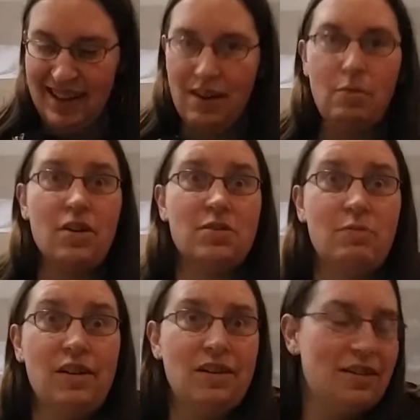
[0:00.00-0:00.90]
it works
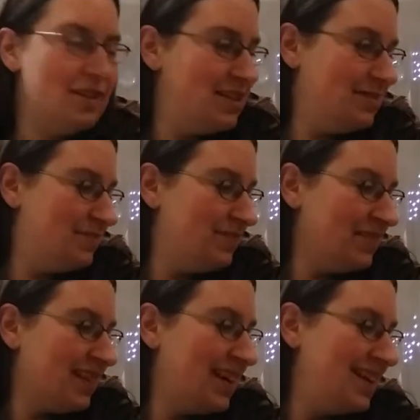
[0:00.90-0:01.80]
wonders.
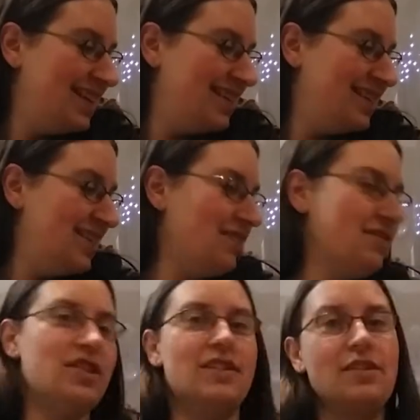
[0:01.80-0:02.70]
Oh,
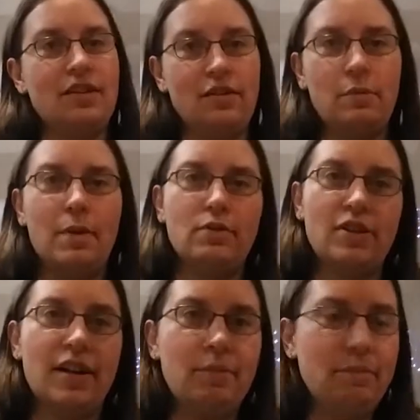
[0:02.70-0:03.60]
she's in her other
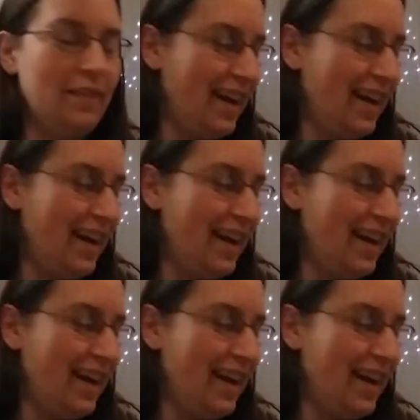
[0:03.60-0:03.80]
pouch now.